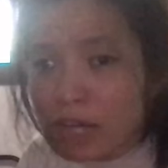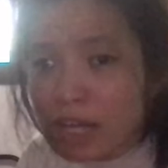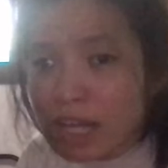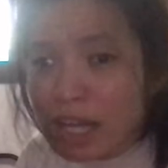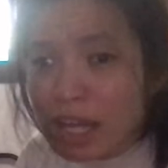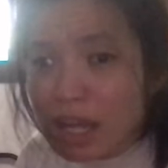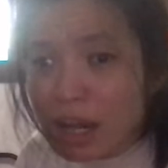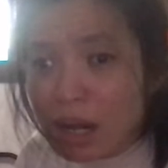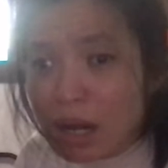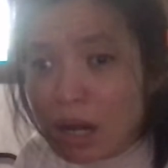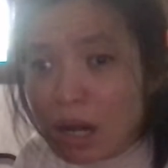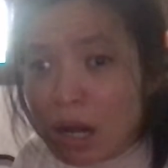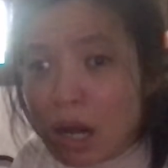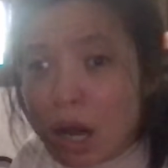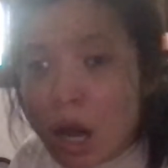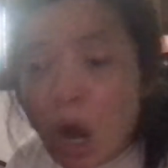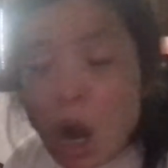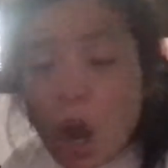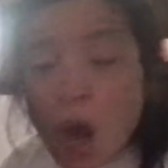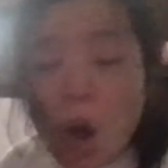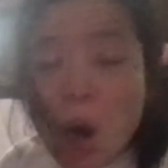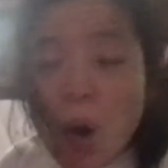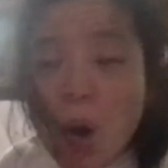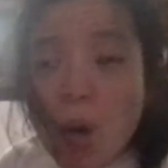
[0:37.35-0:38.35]
here,
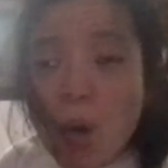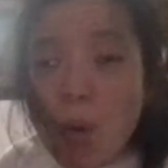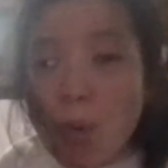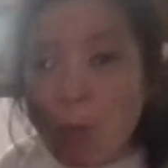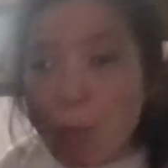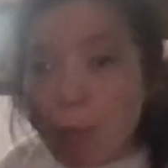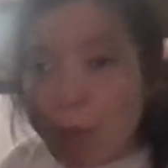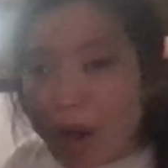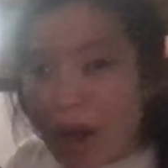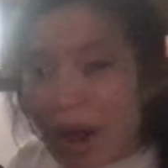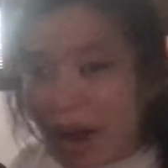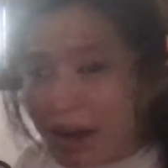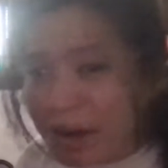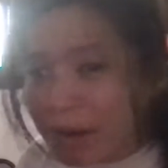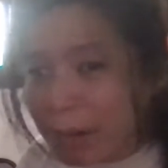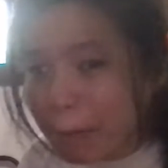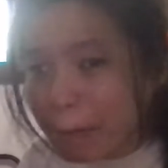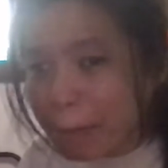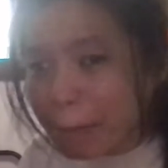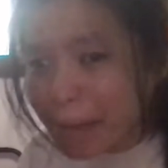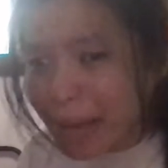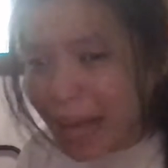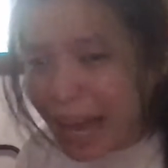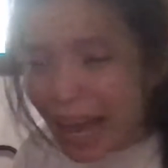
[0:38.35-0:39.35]

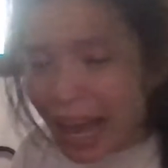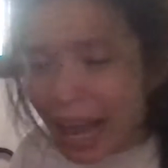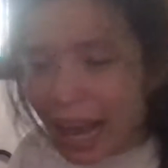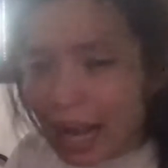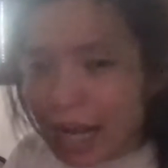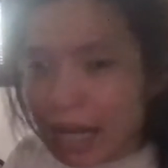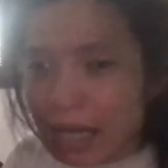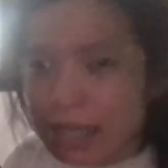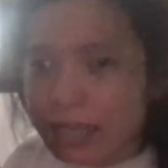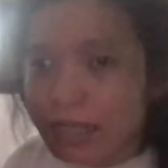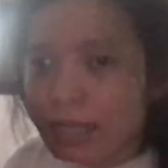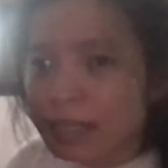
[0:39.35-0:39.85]
welcome back.